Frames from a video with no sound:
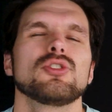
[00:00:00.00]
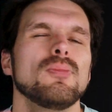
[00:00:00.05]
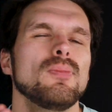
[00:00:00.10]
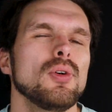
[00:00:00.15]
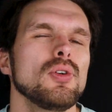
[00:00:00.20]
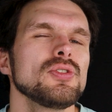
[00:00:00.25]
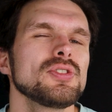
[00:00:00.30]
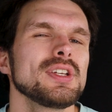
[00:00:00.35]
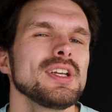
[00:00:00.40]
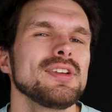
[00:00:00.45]
so
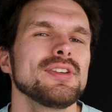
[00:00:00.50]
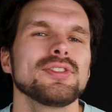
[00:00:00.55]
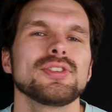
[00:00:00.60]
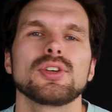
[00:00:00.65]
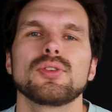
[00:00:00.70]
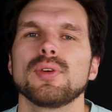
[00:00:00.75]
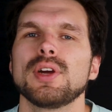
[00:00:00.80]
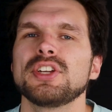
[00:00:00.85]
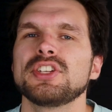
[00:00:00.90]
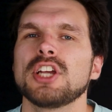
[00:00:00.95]
Moleskin does
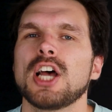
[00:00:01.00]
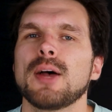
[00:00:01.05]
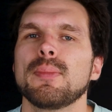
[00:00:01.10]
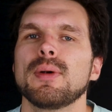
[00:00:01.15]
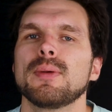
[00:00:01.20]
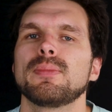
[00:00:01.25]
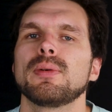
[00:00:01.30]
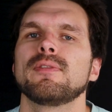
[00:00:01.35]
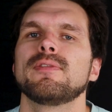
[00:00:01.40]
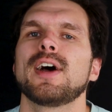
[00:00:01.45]
a great
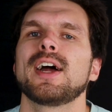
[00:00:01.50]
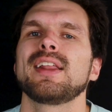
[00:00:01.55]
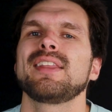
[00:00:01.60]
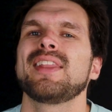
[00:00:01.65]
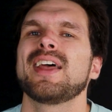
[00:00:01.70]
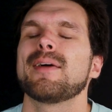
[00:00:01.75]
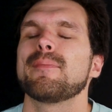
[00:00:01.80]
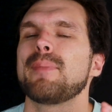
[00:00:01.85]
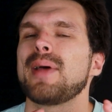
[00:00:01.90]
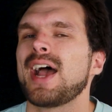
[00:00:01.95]
job of
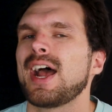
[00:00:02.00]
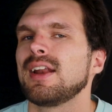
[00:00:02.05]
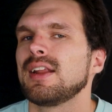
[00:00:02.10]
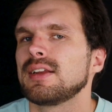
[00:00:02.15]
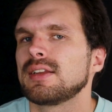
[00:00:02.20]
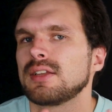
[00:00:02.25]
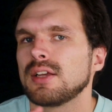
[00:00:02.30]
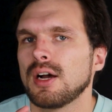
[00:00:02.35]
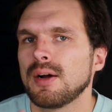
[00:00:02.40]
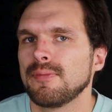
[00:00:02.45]
providing that
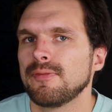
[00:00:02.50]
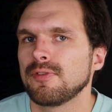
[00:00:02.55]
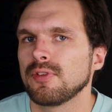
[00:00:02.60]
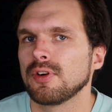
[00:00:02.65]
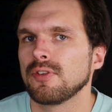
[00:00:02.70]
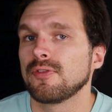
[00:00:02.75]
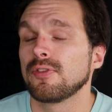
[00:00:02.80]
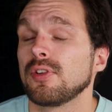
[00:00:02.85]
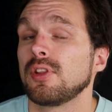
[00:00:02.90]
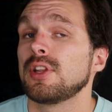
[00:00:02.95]
padded
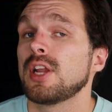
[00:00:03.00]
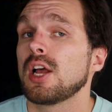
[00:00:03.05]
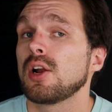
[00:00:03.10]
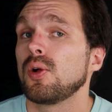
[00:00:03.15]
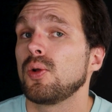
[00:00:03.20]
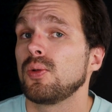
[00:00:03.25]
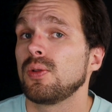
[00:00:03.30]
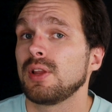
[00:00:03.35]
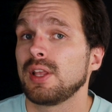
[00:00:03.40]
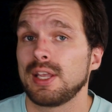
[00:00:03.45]
comfort for not
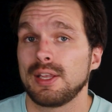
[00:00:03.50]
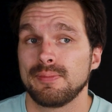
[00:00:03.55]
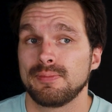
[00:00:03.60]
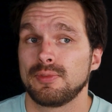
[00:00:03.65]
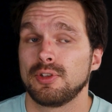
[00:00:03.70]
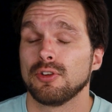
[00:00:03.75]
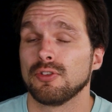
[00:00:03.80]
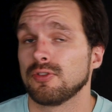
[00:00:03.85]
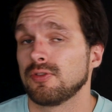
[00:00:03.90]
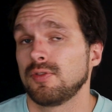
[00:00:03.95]
only
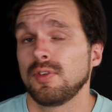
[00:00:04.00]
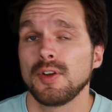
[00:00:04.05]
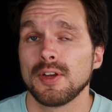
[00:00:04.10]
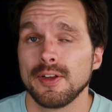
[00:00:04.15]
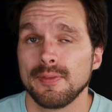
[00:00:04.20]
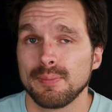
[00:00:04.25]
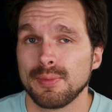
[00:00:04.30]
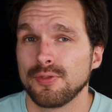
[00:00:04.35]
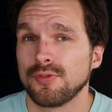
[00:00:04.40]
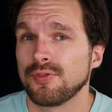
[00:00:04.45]
your
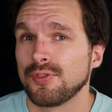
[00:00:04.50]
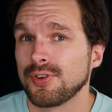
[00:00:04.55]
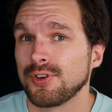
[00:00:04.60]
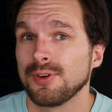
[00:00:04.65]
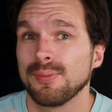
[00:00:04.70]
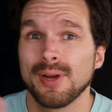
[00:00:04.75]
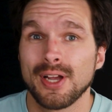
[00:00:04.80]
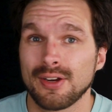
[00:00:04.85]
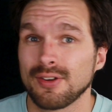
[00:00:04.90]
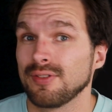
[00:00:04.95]
foot, but for
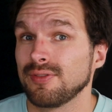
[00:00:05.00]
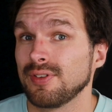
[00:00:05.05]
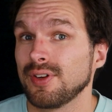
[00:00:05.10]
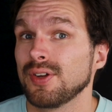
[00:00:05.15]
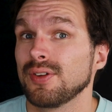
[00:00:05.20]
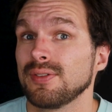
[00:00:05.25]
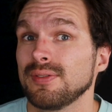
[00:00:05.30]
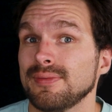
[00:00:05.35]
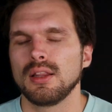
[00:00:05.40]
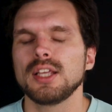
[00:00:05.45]
your
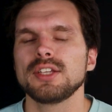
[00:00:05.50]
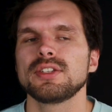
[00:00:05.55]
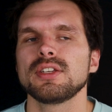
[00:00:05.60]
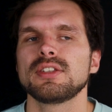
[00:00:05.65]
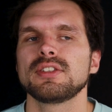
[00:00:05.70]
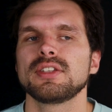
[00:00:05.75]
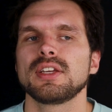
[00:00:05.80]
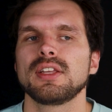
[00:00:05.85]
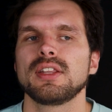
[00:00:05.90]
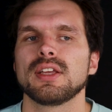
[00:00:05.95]
microphone. Let's
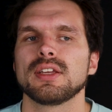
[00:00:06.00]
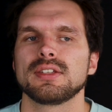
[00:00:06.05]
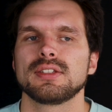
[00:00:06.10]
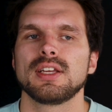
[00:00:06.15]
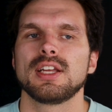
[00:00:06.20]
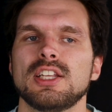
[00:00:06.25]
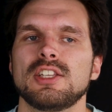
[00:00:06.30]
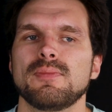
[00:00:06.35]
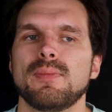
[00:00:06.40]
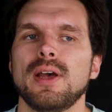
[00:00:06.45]
just say this,
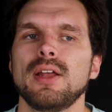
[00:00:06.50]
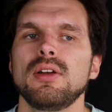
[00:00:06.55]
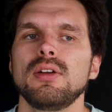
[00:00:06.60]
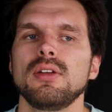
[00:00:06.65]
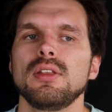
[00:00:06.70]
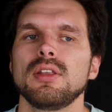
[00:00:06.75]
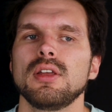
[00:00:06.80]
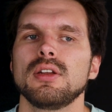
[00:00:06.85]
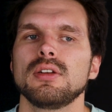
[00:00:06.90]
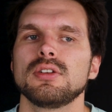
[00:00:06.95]
it's
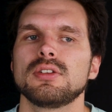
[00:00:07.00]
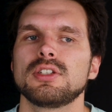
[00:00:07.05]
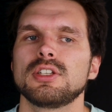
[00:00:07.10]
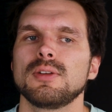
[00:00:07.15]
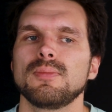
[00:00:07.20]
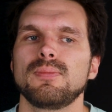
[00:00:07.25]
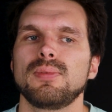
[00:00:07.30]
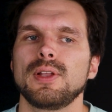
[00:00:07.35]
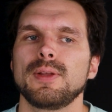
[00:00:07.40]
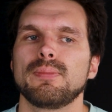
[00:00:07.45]
better than
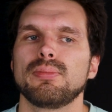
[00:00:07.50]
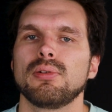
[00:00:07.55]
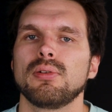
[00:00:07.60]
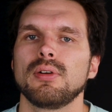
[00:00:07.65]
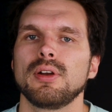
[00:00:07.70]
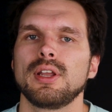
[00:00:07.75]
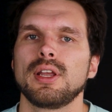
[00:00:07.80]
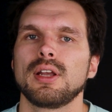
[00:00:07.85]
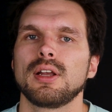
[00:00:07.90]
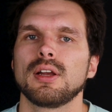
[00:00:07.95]
simply
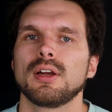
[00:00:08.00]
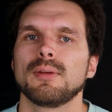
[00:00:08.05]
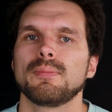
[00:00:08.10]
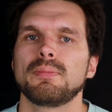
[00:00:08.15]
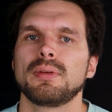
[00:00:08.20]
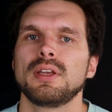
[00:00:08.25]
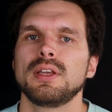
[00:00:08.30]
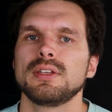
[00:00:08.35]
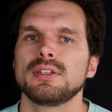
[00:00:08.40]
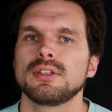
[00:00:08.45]
putting a
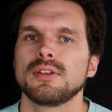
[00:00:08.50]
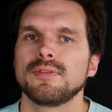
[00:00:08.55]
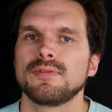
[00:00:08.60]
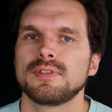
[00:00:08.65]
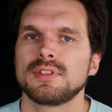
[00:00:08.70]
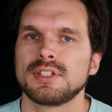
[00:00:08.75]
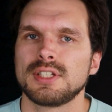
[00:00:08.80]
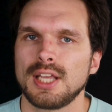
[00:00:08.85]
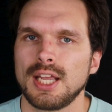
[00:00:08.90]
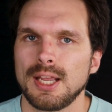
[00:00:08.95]
piece
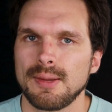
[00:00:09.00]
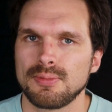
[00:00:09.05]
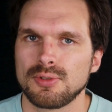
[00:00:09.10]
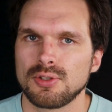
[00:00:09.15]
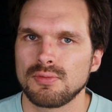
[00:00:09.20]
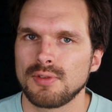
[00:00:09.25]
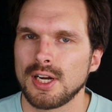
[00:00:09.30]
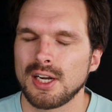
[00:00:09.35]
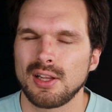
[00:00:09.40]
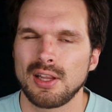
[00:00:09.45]
of tape
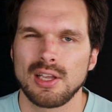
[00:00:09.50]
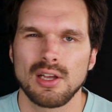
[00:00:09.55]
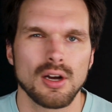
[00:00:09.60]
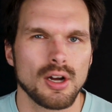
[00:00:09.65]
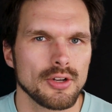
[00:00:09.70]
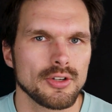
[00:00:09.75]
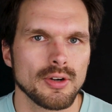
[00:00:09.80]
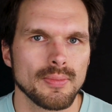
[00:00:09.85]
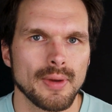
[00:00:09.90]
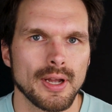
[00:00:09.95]
directly
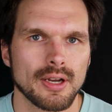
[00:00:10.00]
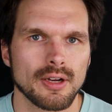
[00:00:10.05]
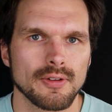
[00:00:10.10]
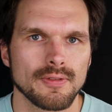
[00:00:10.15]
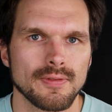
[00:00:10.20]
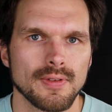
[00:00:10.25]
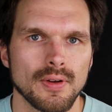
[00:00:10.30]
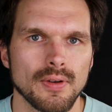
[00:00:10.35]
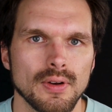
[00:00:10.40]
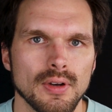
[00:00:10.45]
on your
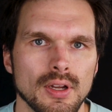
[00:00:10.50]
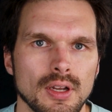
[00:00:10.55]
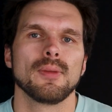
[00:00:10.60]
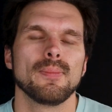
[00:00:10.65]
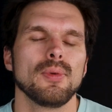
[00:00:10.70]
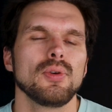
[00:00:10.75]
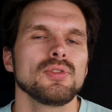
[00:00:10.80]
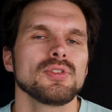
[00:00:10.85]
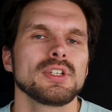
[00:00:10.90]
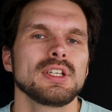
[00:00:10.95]
microphone. The
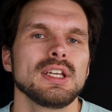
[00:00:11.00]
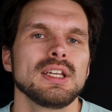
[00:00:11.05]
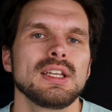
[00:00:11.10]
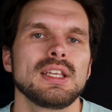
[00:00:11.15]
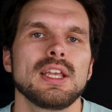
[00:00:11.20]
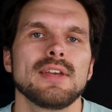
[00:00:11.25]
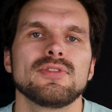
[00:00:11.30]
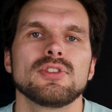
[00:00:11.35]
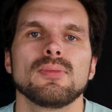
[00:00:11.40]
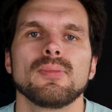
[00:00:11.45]

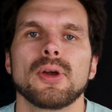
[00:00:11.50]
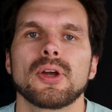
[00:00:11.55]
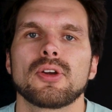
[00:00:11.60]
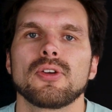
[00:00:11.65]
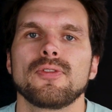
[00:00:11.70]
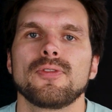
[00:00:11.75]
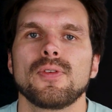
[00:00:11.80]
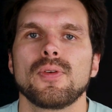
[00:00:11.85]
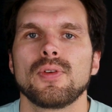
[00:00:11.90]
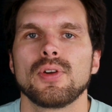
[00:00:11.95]
Moleskin gives the
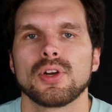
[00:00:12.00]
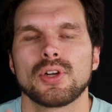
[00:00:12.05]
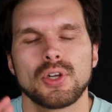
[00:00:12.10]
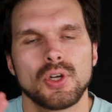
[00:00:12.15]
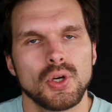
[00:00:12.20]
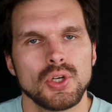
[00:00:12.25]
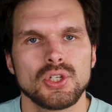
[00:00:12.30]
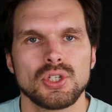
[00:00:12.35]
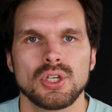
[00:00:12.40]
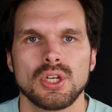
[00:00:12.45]
microphone a
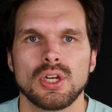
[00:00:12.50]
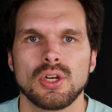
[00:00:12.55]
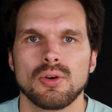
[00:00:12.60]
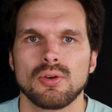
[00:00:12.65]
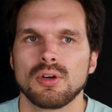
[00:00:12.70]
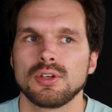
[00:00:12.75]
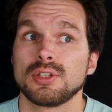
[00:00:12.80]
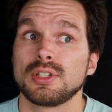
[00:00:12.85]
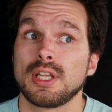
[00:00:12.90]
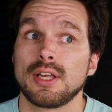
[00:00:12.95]
cushion,
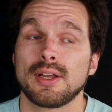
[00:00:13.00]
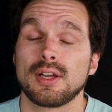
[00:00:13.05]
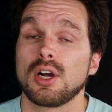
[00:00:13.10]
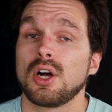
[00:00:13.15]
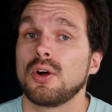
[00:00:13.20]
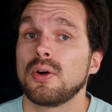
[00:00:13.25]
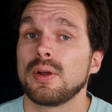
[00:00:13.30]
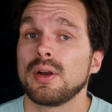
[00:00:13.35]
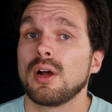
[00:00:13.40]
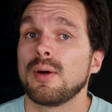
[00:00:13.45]
or as they
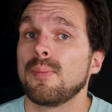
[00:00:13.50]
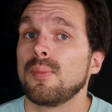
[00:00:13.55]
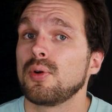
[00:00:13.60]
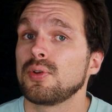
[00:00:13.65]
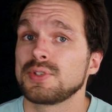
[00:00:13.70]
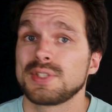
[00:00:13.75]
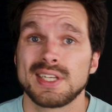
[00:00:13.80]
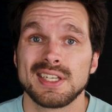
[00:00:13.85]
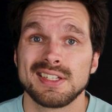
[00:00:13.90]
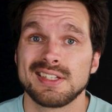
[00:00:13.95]
call it, a
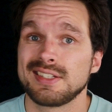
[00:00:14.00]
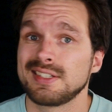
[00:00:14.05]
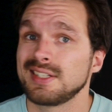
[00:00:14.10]
Moleskin